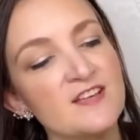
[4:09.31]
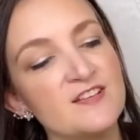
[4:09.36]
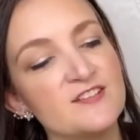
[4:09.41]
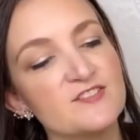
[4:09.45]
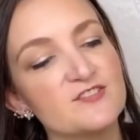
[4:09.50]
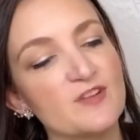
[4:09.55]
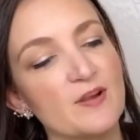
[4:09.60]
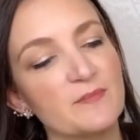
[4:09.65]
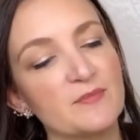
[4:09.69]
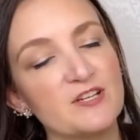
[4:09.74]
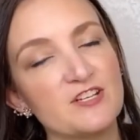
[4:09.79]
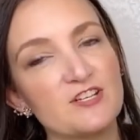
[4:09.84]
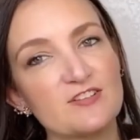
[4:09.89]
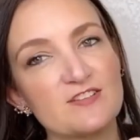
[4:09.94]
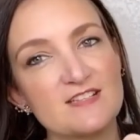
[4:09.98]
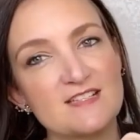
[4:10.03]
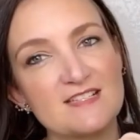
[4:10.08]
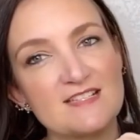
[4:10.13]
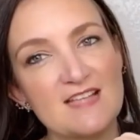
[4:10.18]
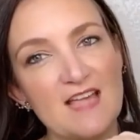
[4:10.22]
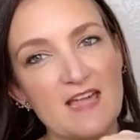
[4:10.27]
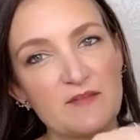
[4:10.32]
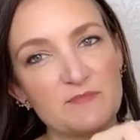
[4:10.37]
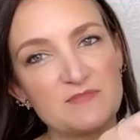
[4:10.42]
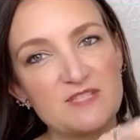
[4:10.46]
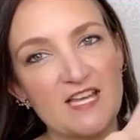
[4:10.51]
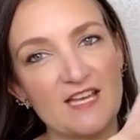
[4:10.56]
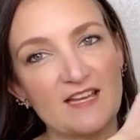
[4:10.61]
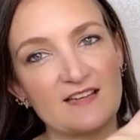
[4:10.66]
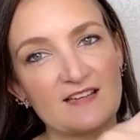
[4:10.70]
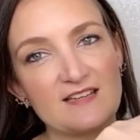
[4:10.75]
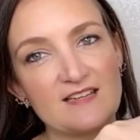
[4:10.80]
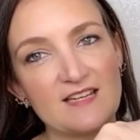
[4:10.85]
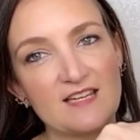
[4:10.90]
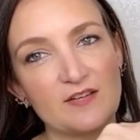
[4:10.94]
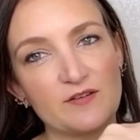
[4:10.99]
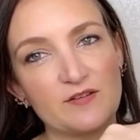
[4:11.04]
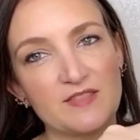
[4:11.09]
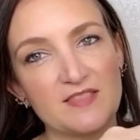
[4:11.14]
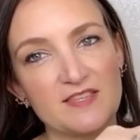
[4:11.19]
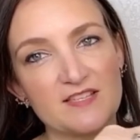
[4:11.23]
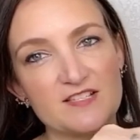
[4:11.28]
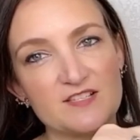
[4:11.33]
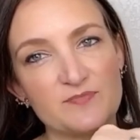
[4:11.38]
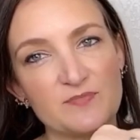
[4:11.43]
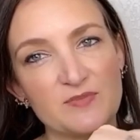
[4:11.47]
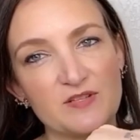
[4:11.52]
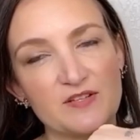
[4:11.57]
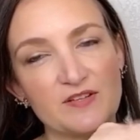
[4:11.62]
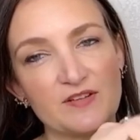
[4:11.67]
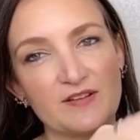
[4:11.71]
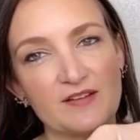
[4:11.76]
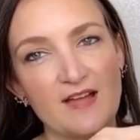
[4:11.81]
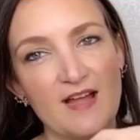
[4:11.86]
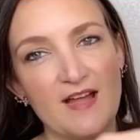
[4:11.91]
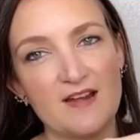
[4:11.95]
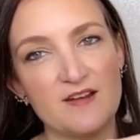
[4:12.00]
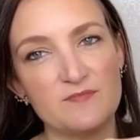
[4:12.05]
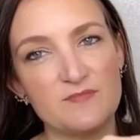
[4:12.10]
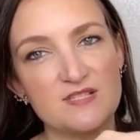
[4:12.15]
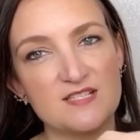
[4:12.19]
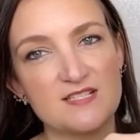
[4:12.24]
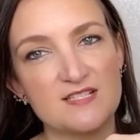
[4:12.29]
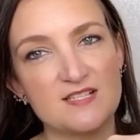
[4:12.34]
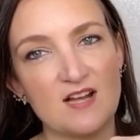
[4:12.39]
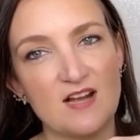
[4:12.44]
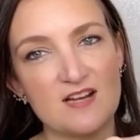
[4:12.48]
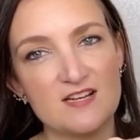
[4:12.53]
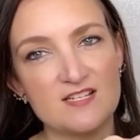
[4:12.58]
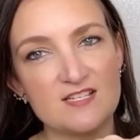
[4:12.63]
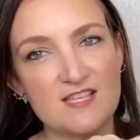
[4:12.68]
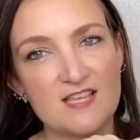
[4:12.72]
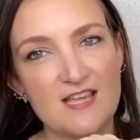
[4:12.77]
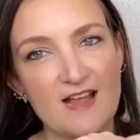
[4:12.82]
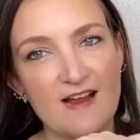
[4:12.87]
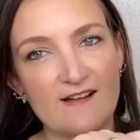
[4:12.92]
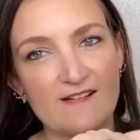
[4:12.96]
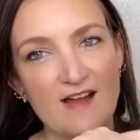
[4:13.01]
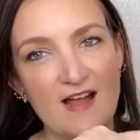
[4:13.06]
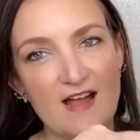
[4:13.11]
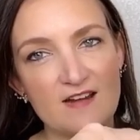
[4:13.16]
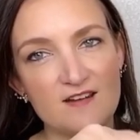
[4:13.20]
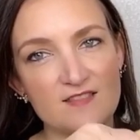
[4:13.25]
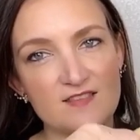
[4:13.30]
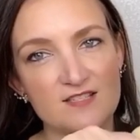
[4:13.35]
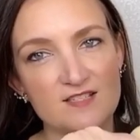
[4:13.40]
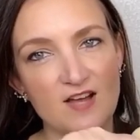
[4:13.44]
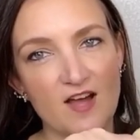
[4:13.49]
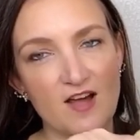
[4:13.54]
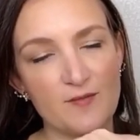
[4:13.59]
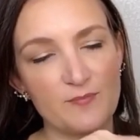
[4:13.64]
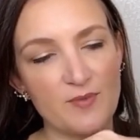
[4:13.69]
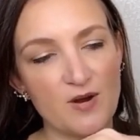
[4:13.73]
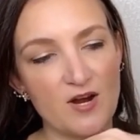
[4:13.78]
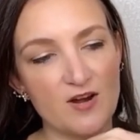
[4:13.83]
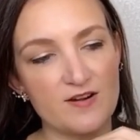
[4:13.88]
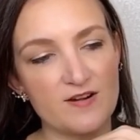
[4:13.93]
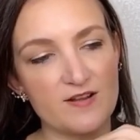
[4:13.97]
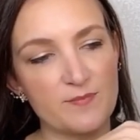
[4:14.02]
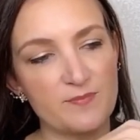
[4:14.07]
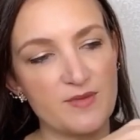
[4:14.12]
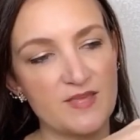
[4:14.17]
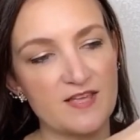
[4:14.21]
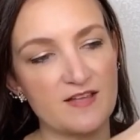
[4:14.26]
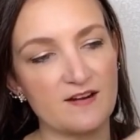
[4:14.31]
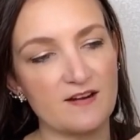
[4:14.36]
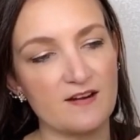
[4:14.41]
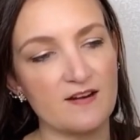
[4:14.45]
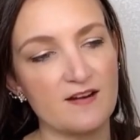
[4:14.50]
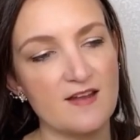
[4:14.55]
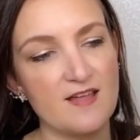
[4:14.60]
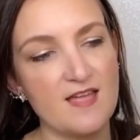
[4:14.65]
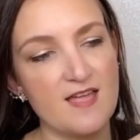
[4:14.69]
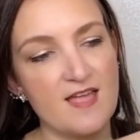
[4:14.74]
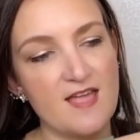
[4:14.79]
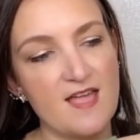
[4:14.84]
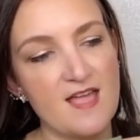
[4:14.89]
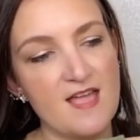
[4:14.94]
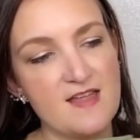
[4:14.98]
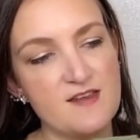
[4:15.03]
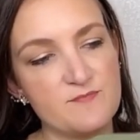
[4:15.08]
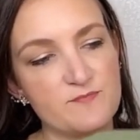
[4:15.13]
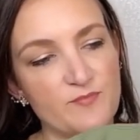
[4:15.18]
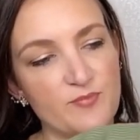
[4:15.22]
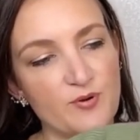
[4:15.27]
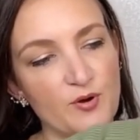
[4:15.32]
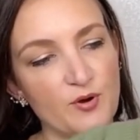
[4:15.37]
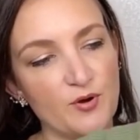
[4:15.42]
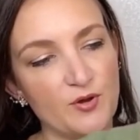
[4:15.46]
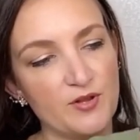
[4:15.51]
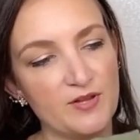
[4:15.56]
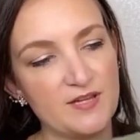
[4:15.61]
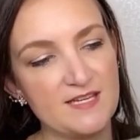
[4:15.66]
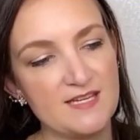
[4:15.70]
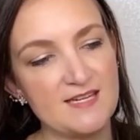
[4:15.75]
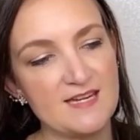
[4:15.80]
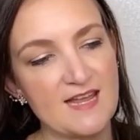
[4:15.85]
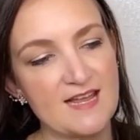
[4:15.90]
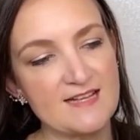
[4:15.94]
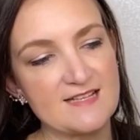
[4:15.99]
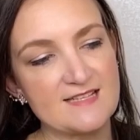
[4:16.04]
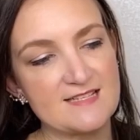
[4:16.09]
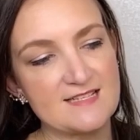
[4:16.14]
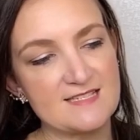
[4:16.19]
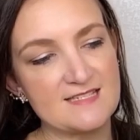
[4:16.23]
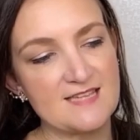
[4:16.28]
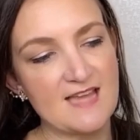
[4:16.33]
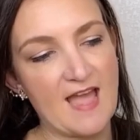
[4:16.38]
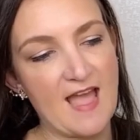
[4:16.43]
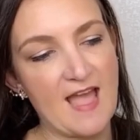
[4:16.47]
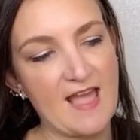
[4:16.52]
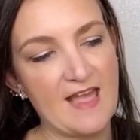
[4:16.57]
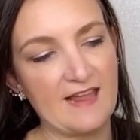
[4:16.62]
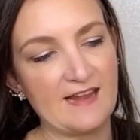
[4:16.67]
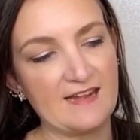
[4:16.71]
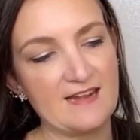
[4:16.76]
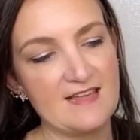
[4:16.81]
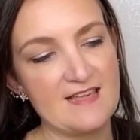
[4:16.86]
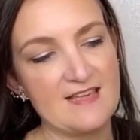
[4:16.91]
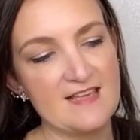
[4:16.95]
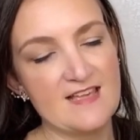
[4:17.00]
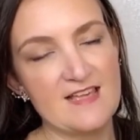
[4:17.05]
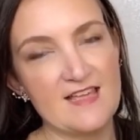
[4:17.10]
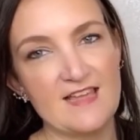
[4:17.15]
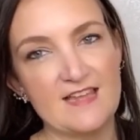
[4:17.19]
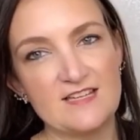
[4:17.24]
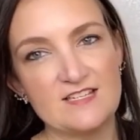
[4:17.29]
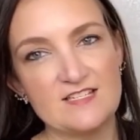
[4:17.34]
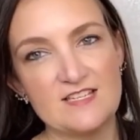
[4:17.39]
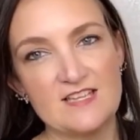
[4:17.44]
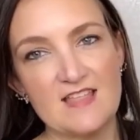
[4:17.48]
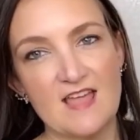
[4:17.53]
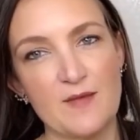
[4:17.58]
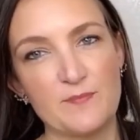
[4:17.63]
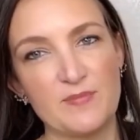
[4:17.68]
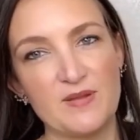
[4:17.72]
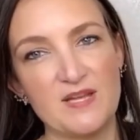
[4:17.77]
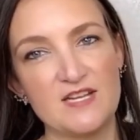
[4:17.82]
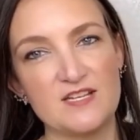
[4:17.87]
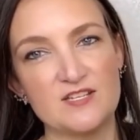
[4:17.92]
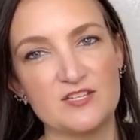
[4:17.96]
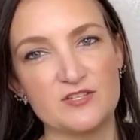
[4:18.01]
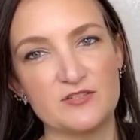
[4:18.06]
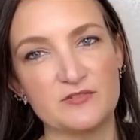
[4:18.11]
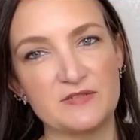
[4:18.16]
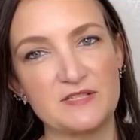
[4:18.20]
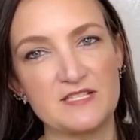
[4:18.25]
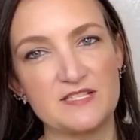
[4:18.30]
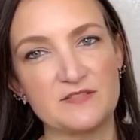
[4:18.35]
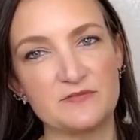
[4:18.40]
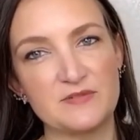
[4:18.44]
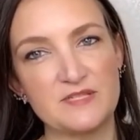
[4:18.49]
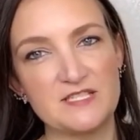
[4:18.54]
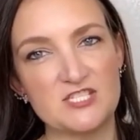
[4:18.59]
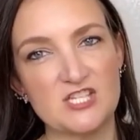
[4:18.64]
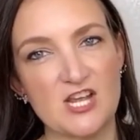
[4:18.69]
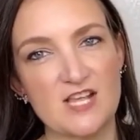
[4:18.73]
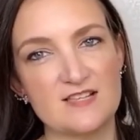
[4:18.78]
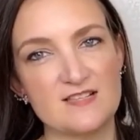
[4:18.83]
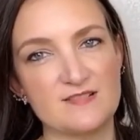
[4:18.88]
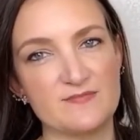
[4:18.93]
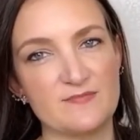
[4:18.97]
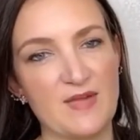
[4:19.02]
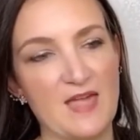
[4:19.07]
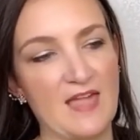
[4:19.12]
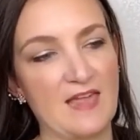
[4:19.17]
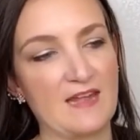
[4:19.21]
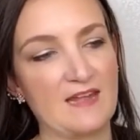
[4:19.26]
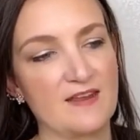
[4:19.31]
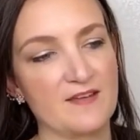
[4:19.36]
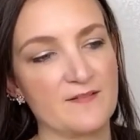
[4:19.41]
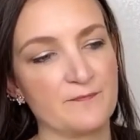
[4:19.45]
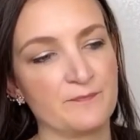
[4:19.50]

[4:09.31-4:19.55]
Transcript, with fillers: So I'm gonna do the same technique with this balloon, kind of massage the air out of the top part up here and pull it nice and tight into that pinch twist we just made